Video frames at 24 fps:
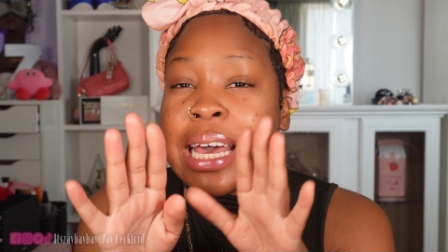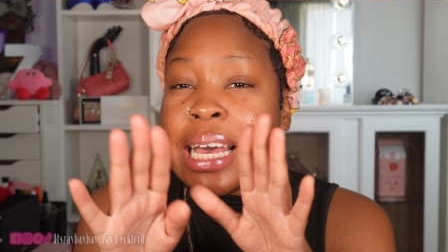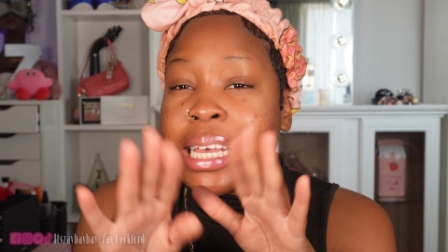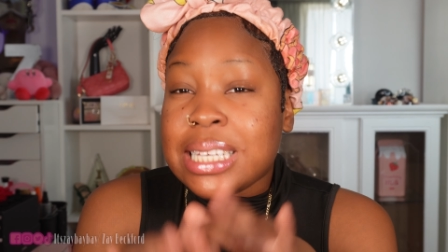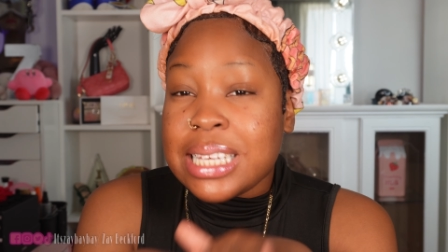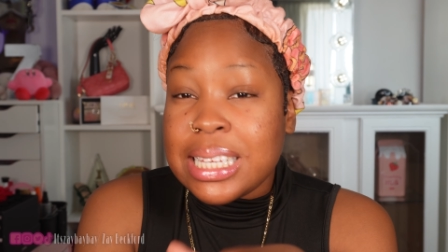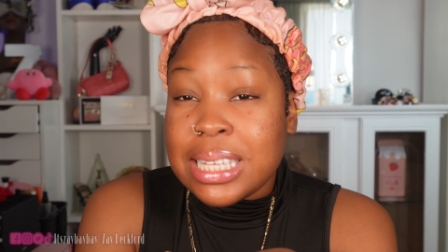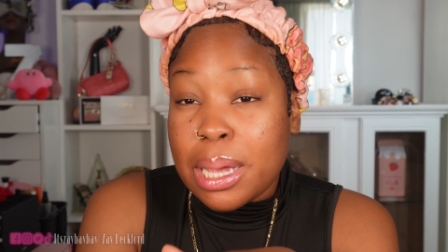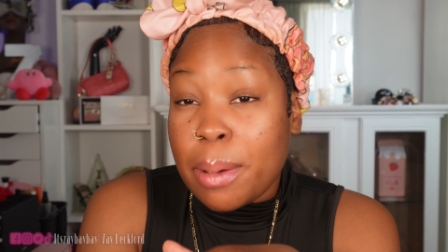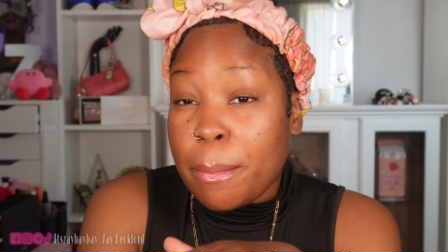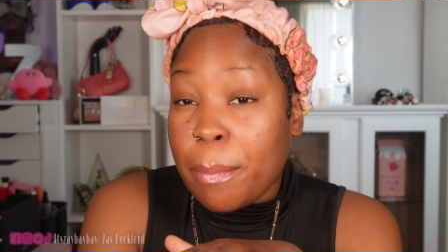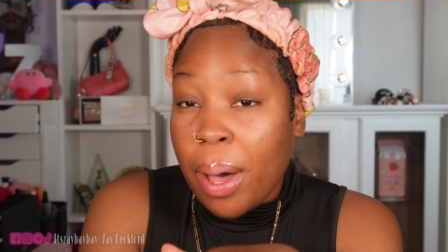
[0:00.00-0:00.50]

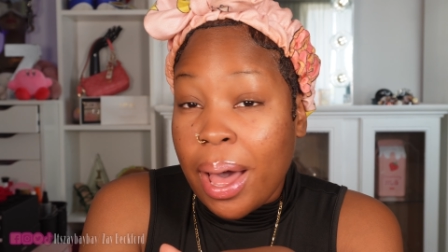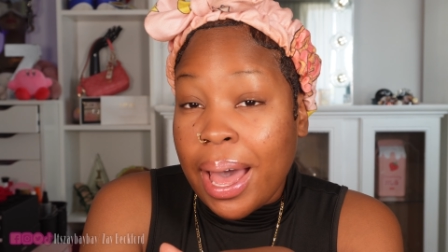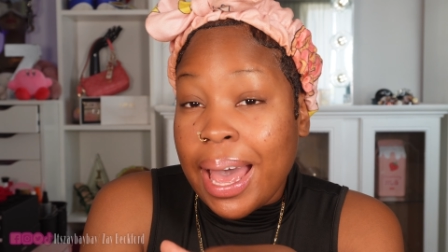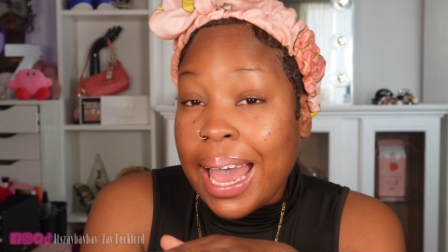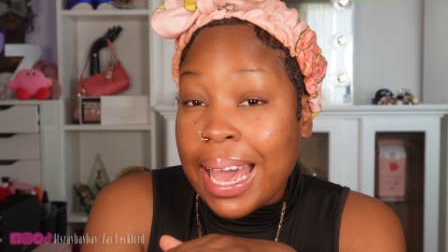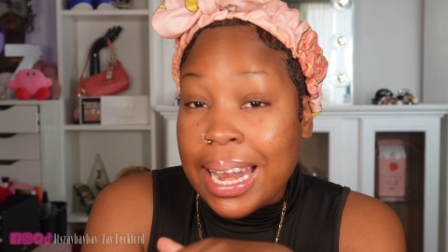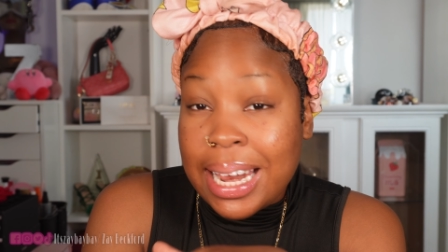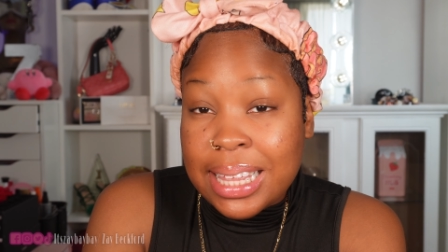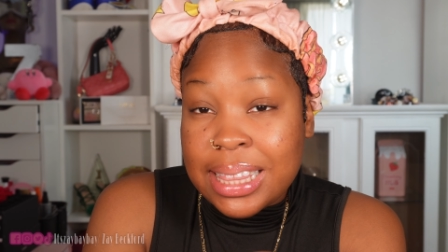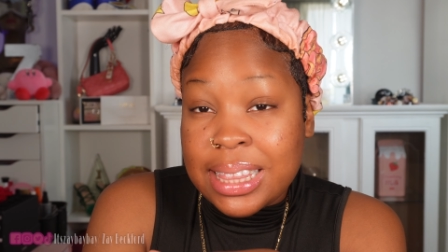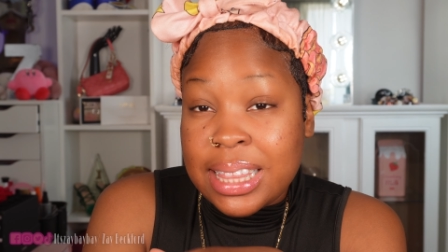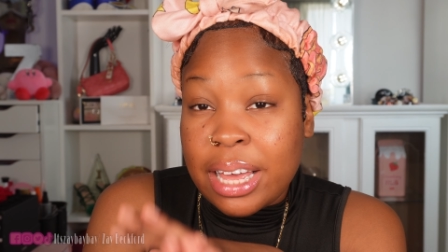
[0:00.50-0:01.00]
since I bought
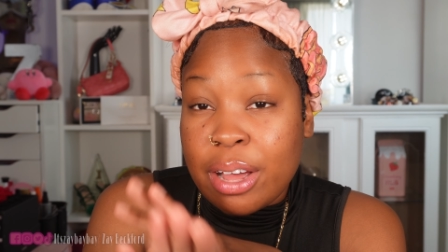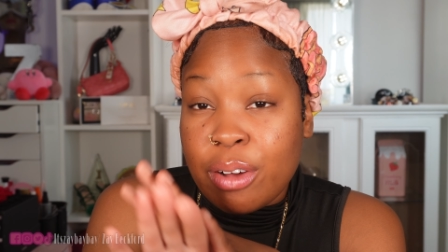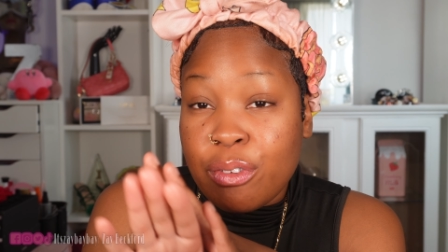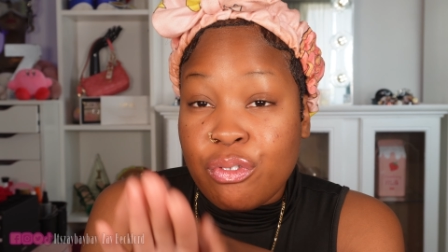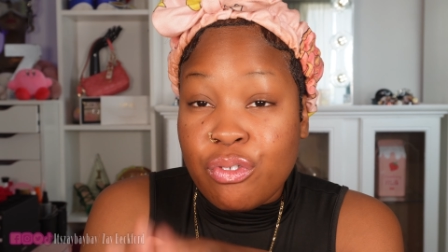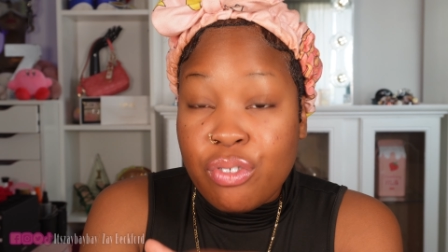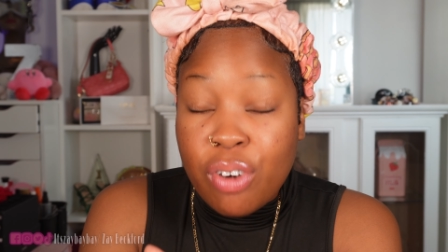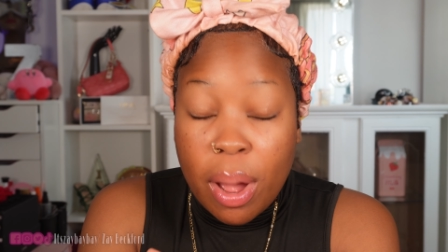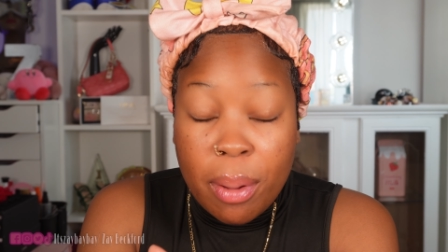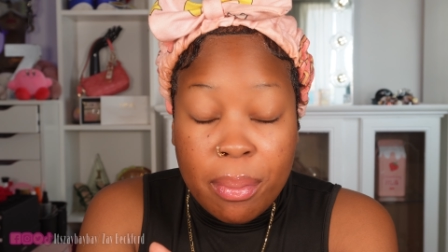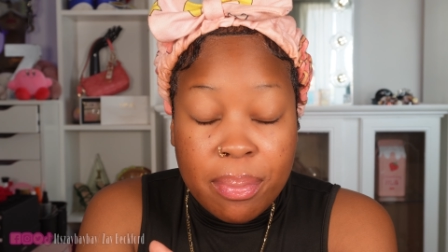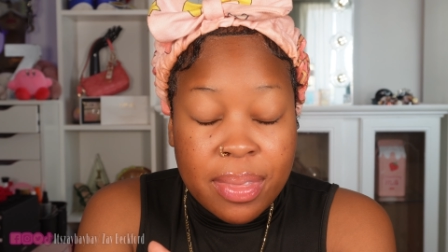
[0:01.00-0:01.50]
anything
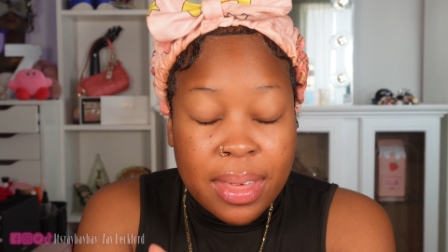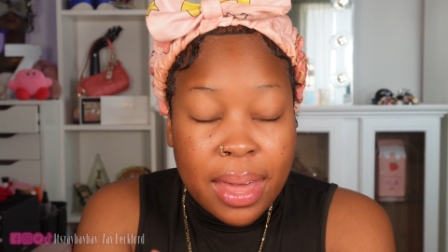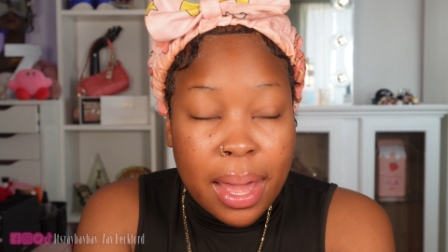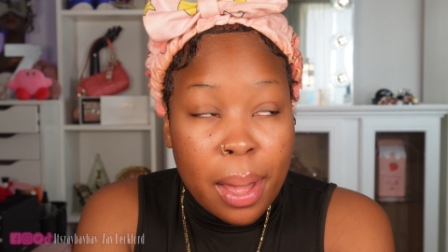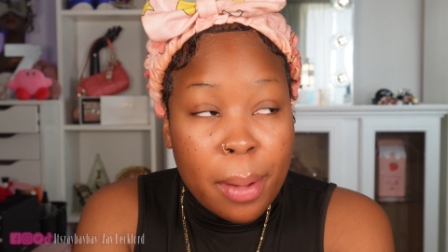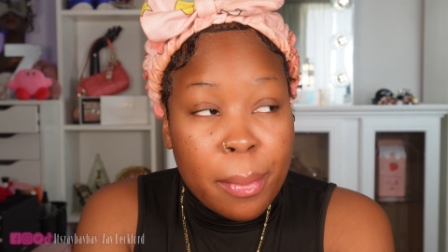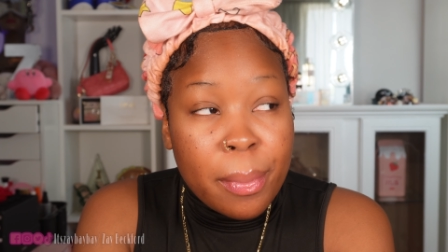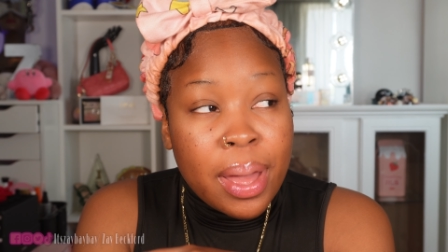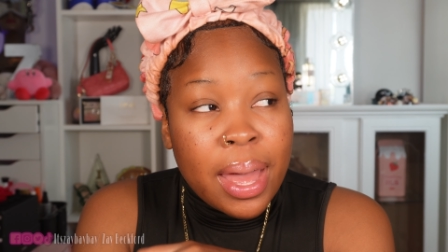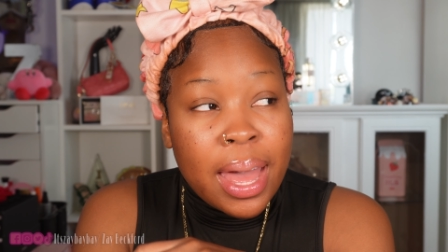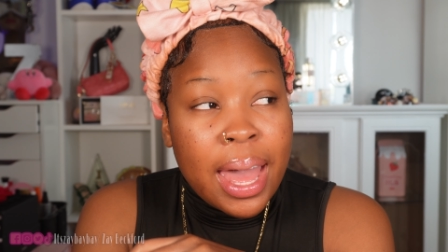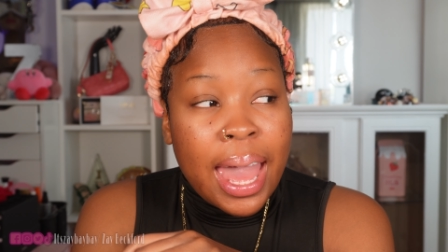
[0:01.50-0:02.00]
from
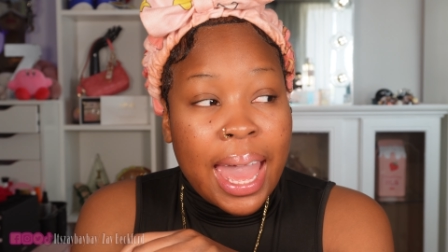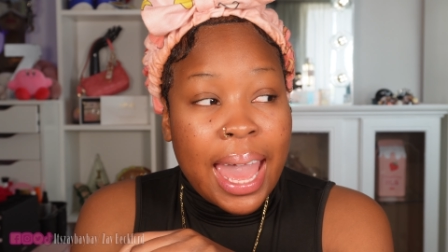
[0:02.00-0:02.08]
them.